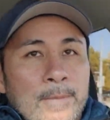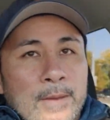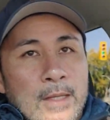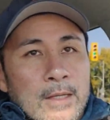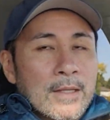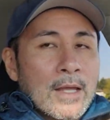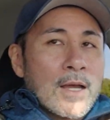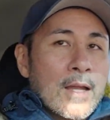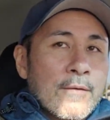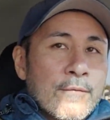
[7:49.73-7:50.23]

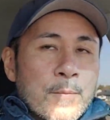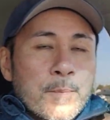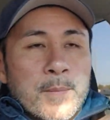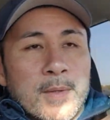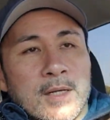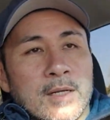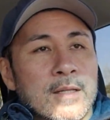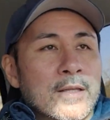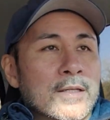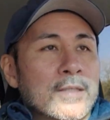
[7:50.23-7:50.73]
not that every
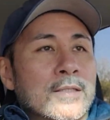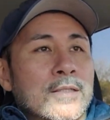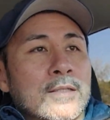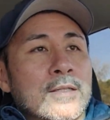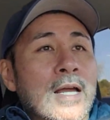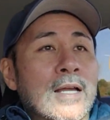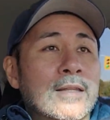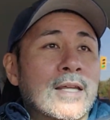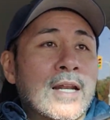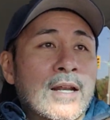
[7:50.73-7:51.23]

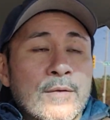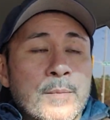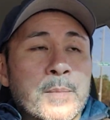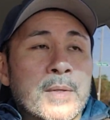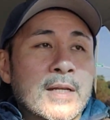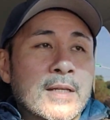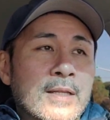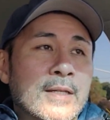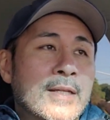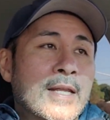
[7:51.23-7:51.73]

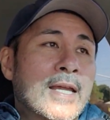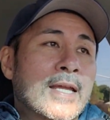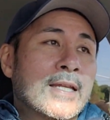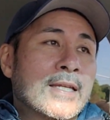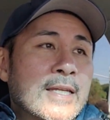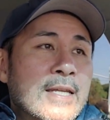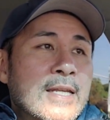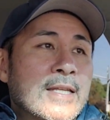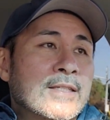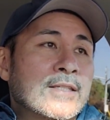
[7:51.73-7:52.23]
minute of the day
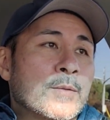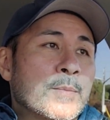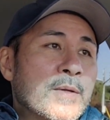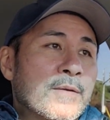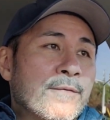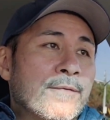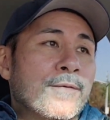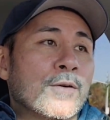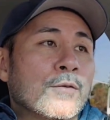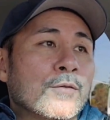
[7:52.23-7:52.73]
needs to be
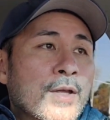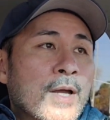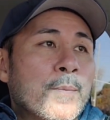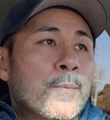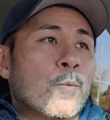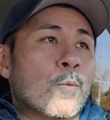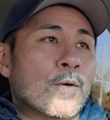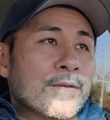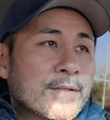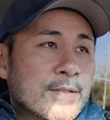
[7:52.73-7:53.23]
filled up
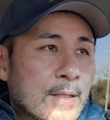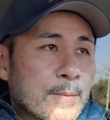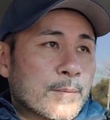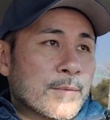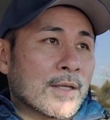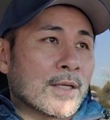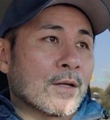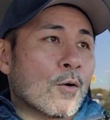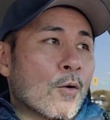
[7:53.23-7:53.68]
with something,